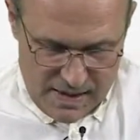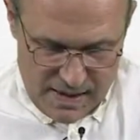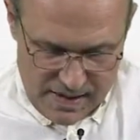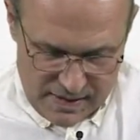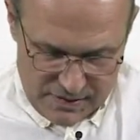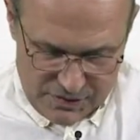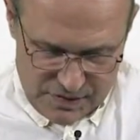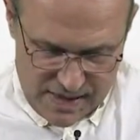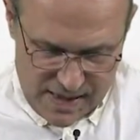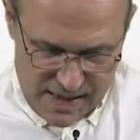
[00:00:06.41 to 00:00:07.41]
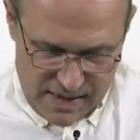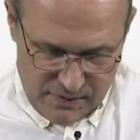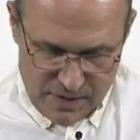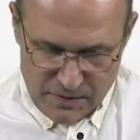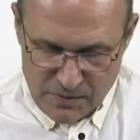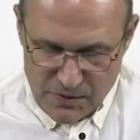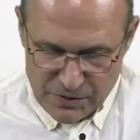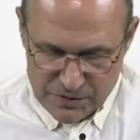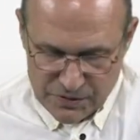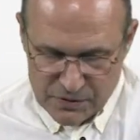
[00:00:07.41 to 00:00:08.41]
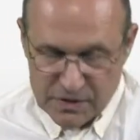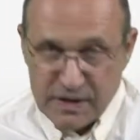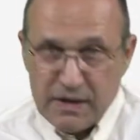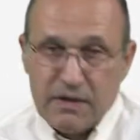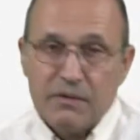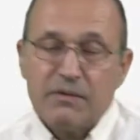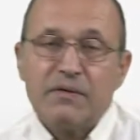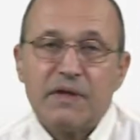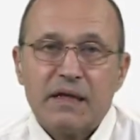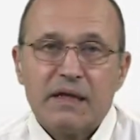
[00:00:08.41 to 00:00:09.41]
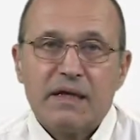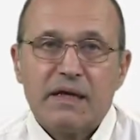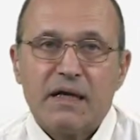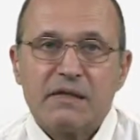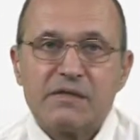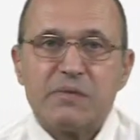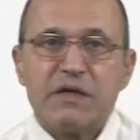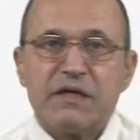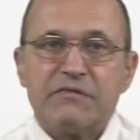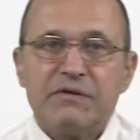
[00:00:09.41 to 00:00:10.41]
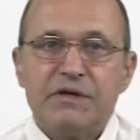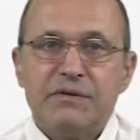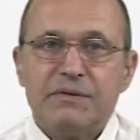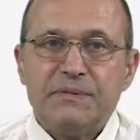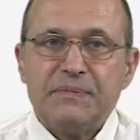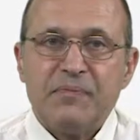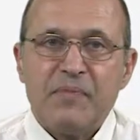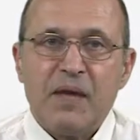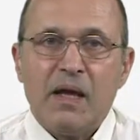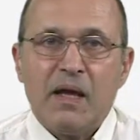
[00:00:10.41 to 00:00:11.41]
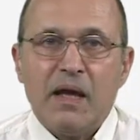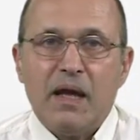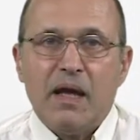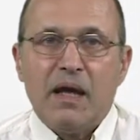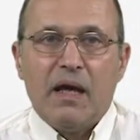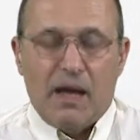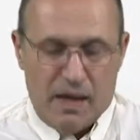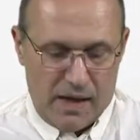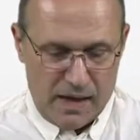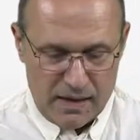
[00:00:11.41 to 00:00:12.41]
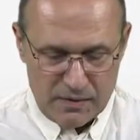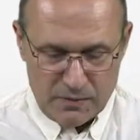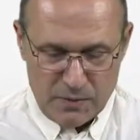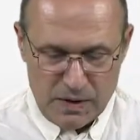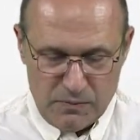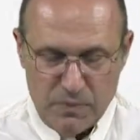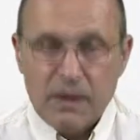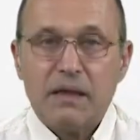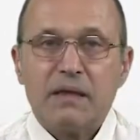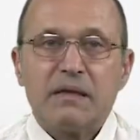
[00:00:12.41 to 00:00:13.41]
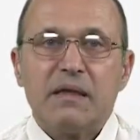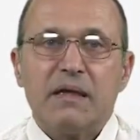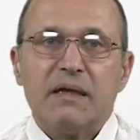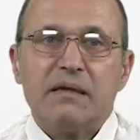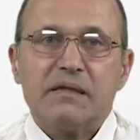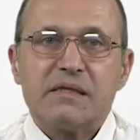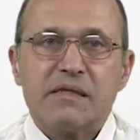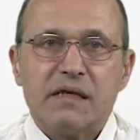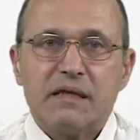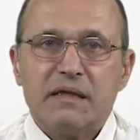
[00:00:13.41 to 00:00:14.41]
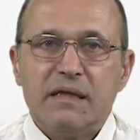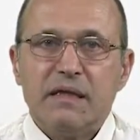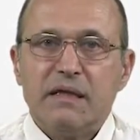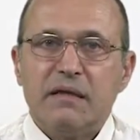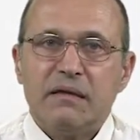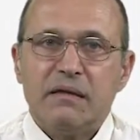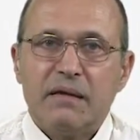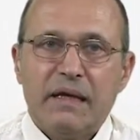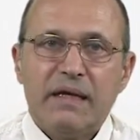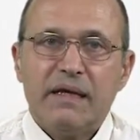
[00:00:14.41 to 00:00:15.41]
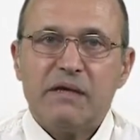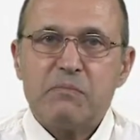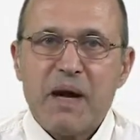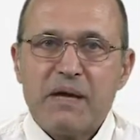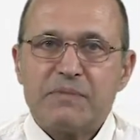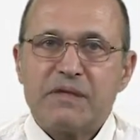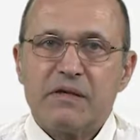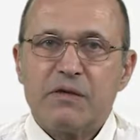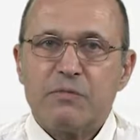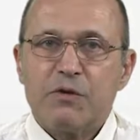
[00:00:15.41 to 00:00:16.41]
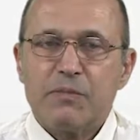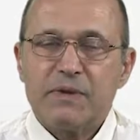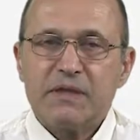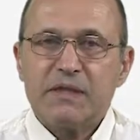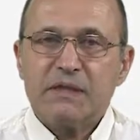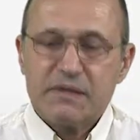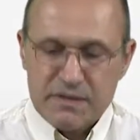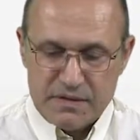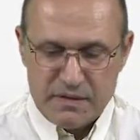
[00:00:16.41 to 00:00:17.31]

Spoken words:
And today we are going to continue the linear algebra review. And we will study linear maps and their properties.